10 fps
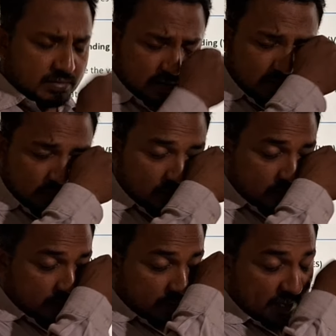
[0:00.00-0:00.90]

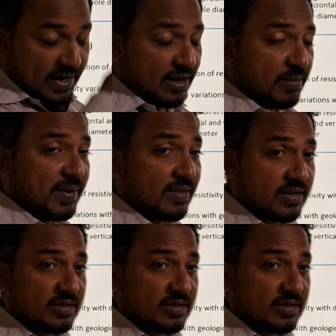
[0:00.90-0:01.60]
your Weiner method,